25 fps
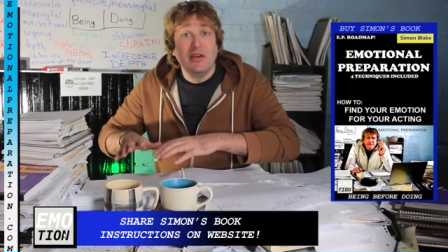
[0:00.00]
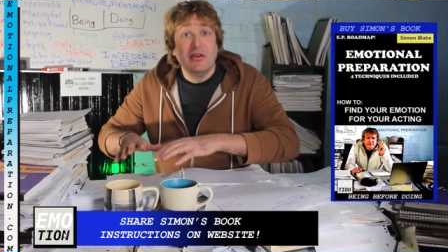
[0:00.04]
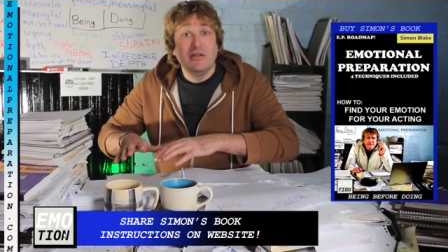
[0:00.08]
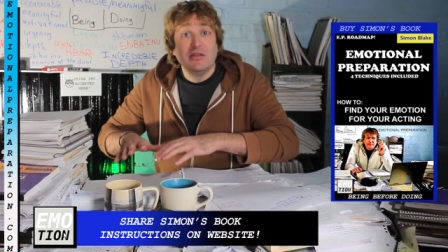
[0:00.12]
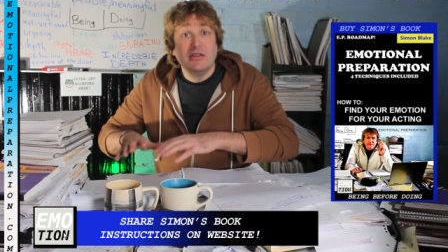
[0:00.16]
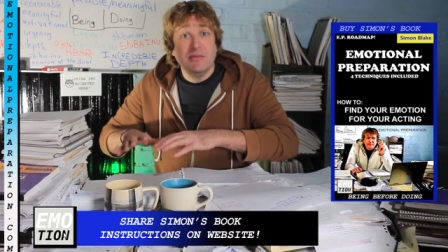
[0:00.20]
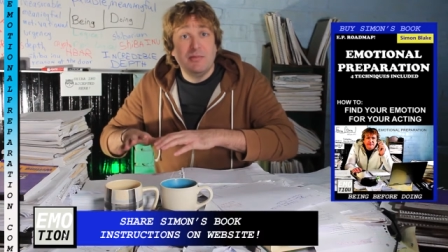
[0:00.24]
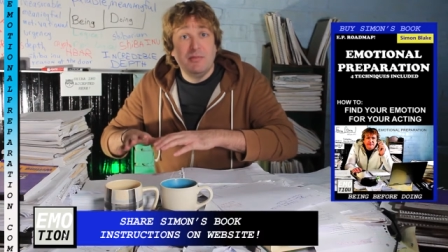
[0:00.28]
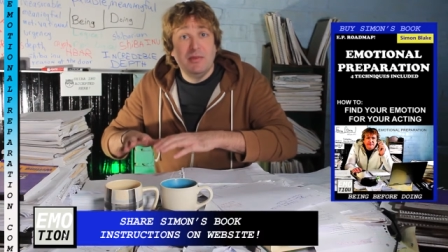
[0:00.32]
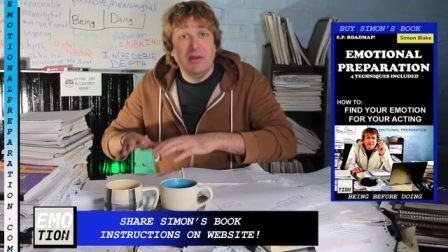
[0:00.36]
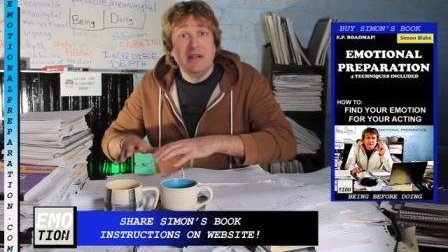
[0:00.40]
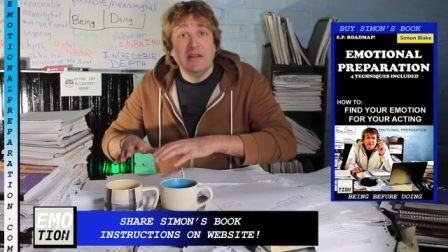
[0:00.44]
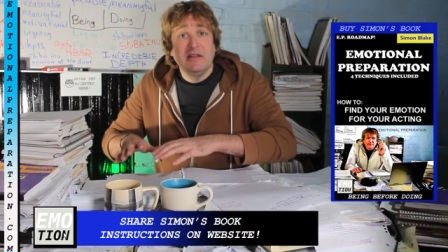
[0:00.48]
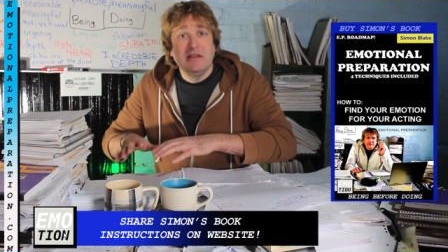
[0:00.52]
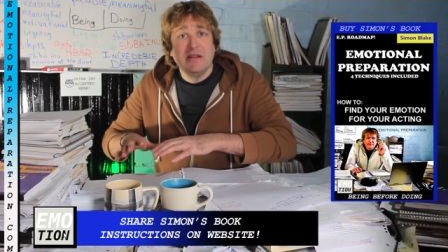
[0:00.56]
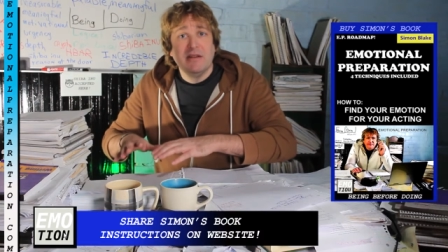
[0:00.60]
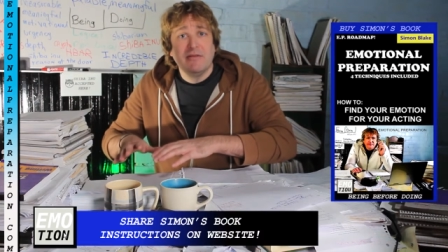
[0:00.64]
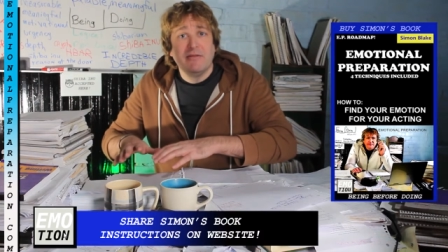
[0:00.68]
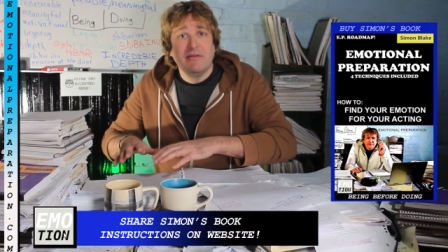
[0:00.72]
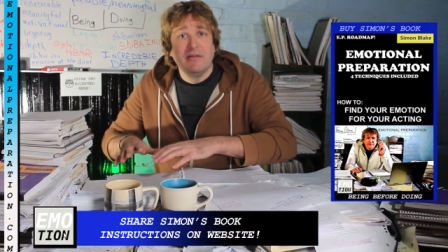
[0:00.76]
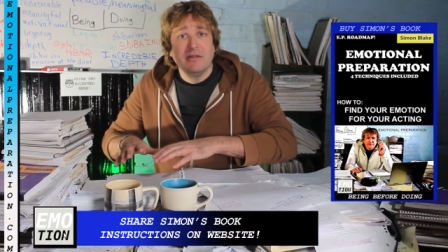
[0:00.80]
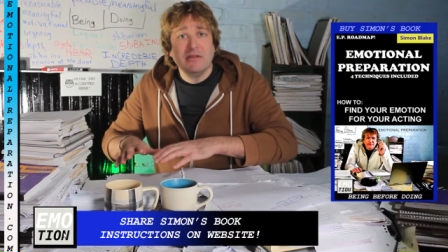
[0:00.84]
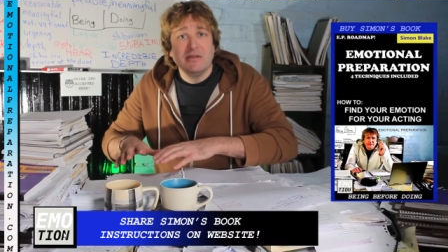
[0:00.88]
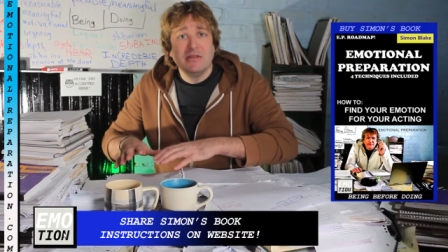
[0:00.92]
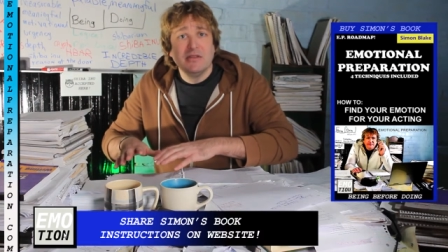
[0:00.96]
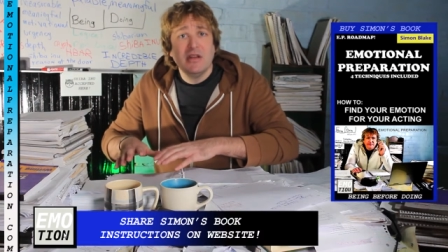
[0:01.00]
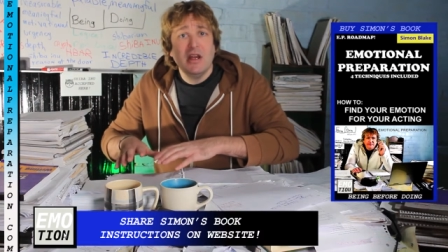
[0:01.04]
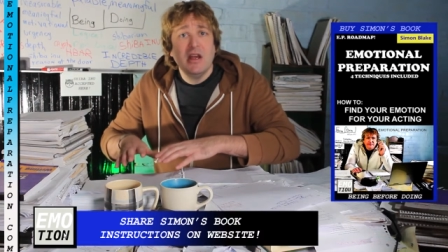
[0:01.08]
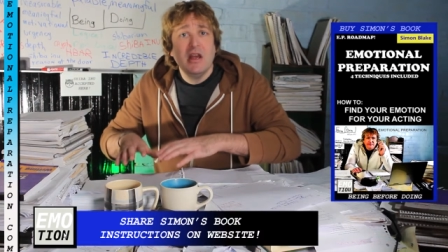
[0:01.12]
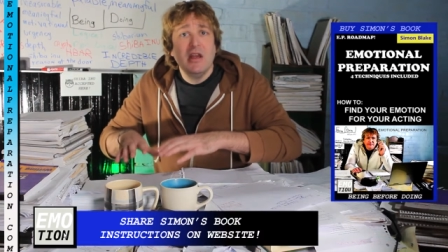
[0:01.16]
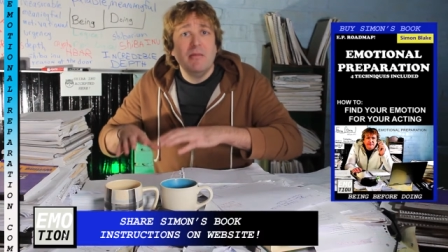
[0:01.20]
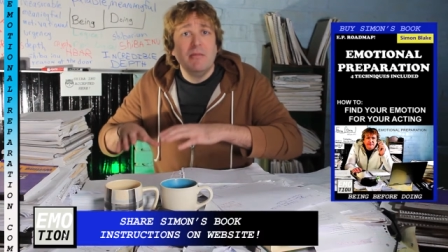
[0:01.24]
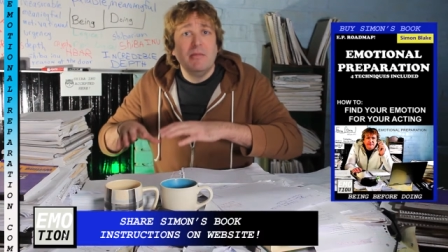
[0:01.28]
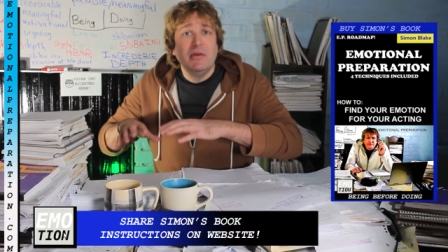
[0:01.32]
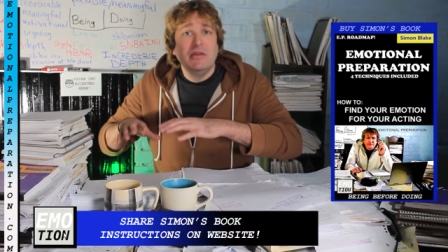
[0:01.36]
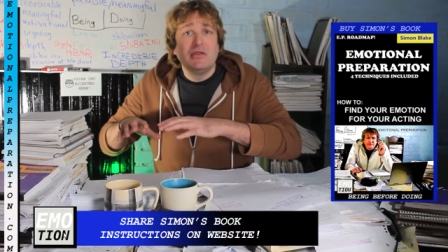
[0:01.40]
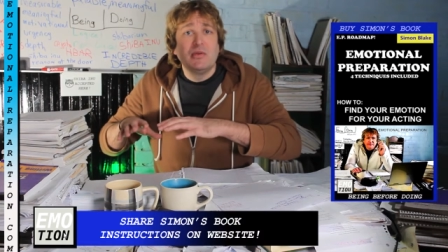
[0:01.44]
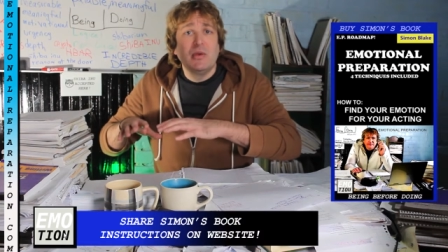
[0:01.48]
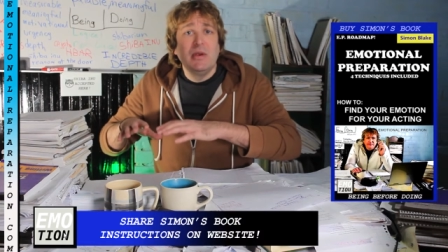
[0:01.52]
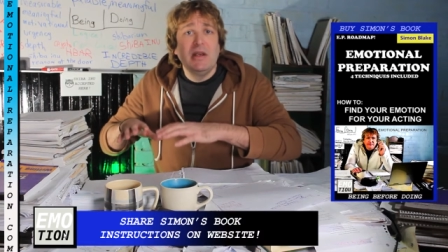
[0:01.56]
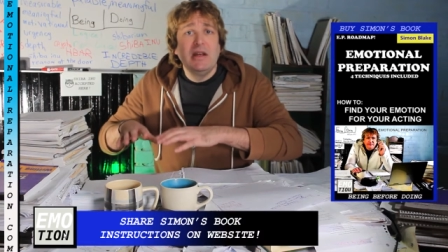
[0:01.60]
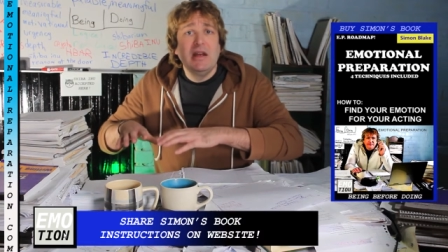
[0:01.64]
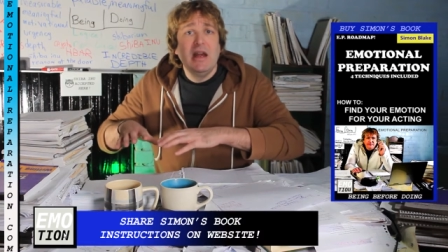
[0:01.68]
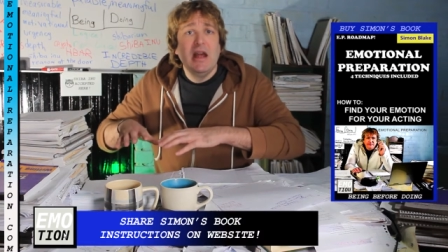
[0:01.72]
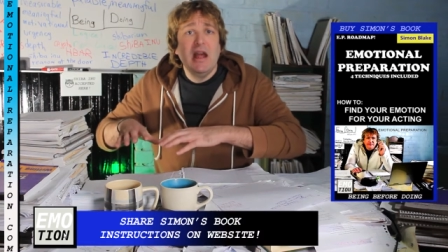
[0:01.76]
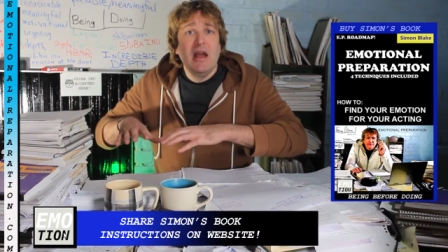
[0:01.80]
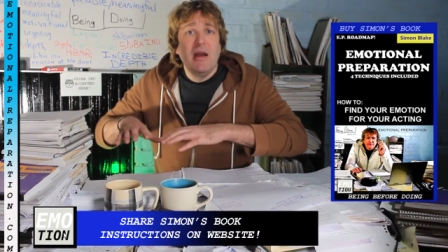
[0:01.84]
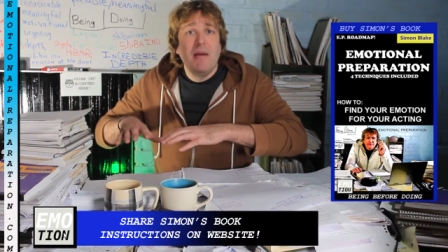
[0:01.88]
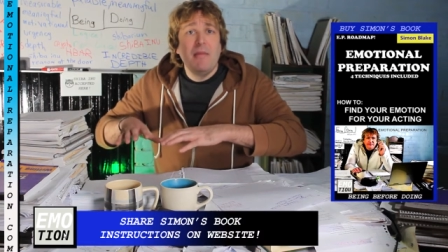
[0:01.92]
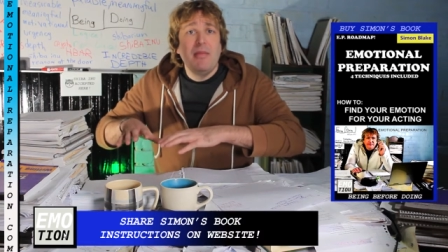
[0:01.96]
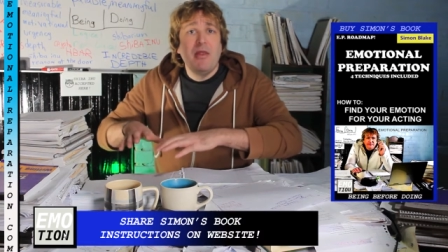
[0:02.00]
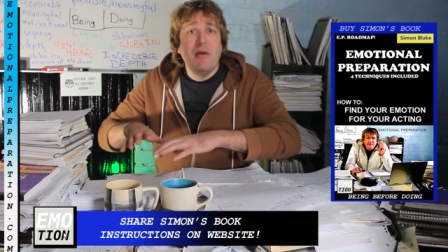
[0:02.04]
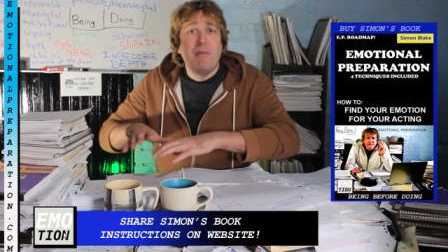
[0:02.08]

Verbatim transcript: there's a big difference between